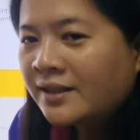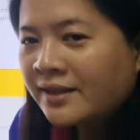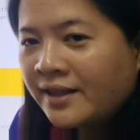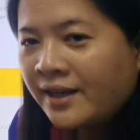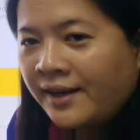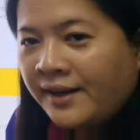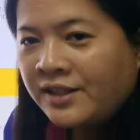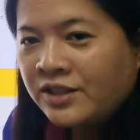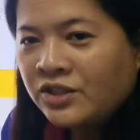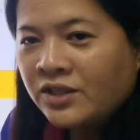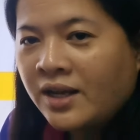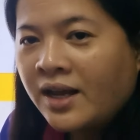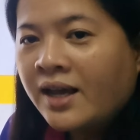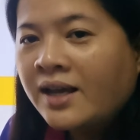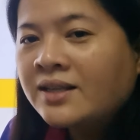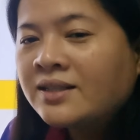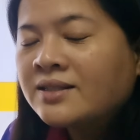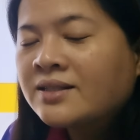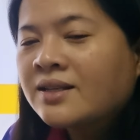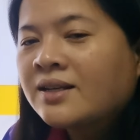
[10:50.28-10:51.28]

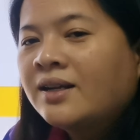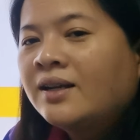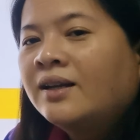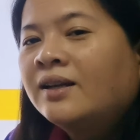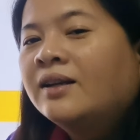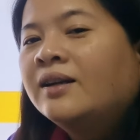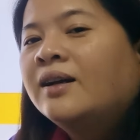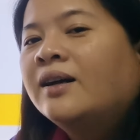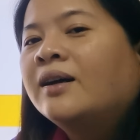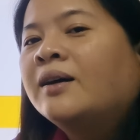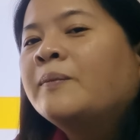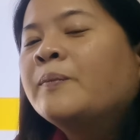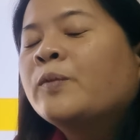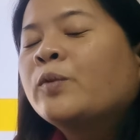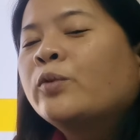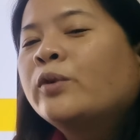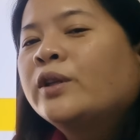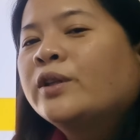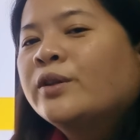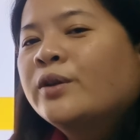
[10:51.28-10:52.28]
digest,
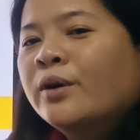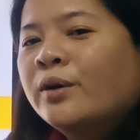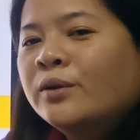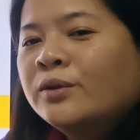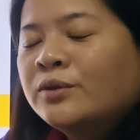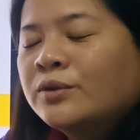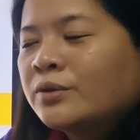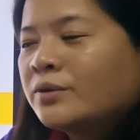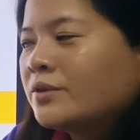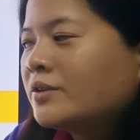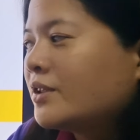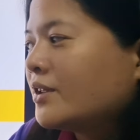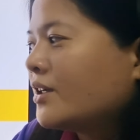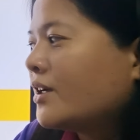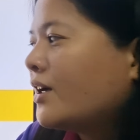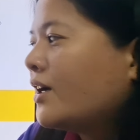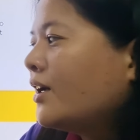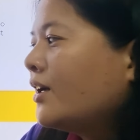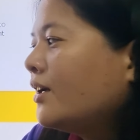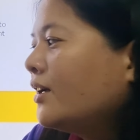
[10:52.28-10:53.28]
will go to
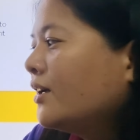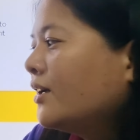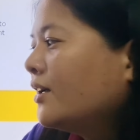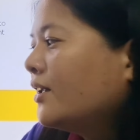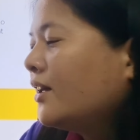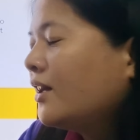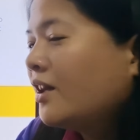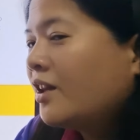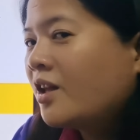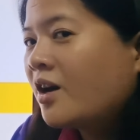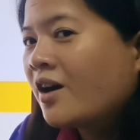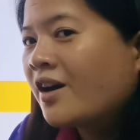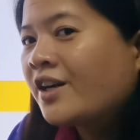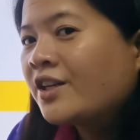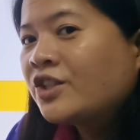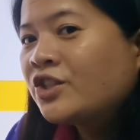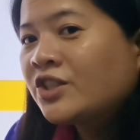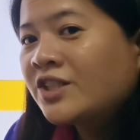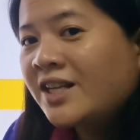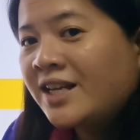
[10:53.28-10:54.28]
the
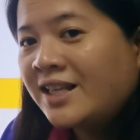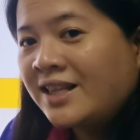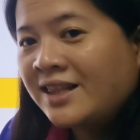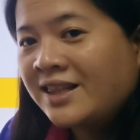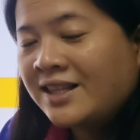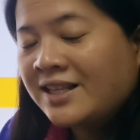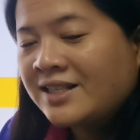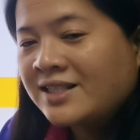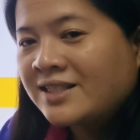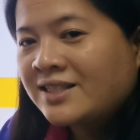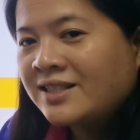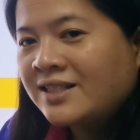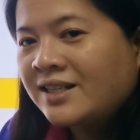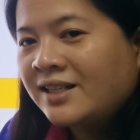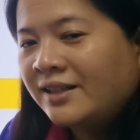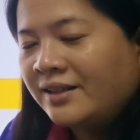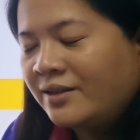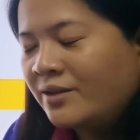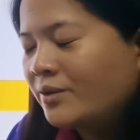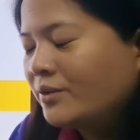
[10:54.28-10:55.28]
large
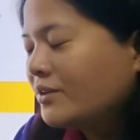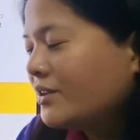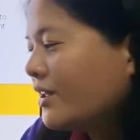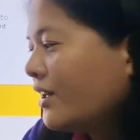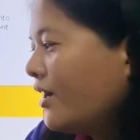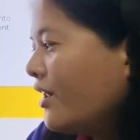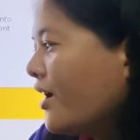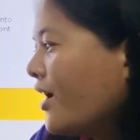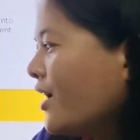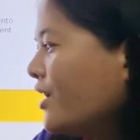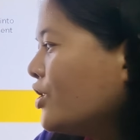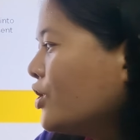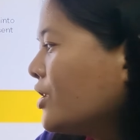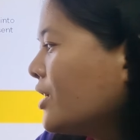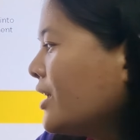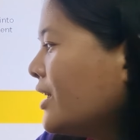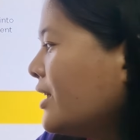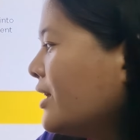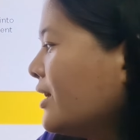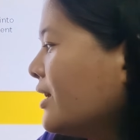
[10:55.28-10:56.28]
intestine. Now, the large
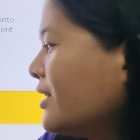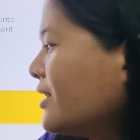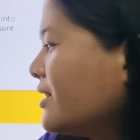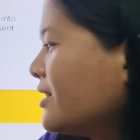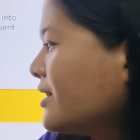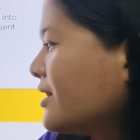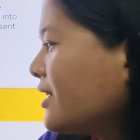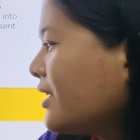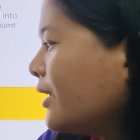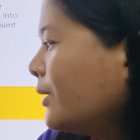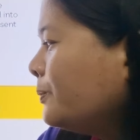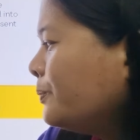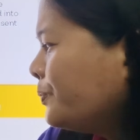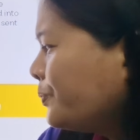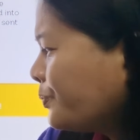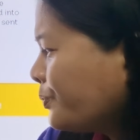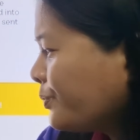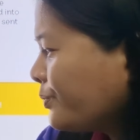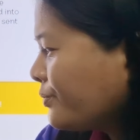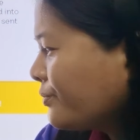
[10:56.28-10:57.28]
intestine
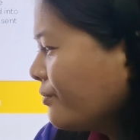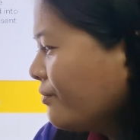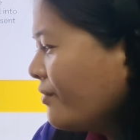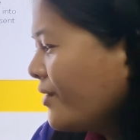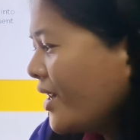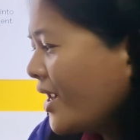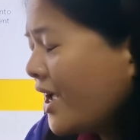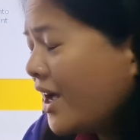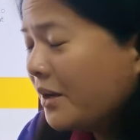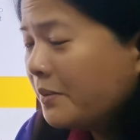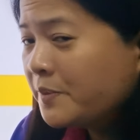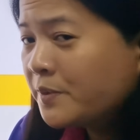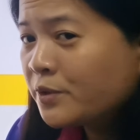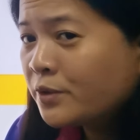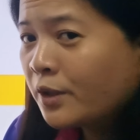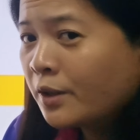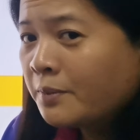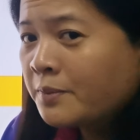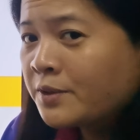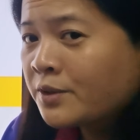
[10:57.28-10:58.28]

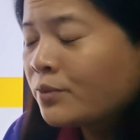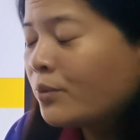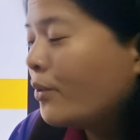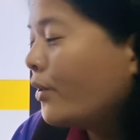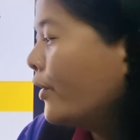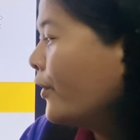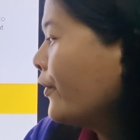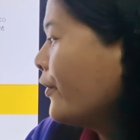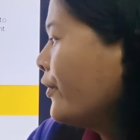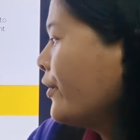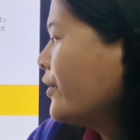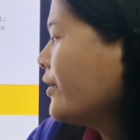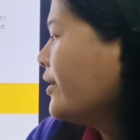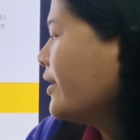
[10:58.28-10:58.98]
absorbs water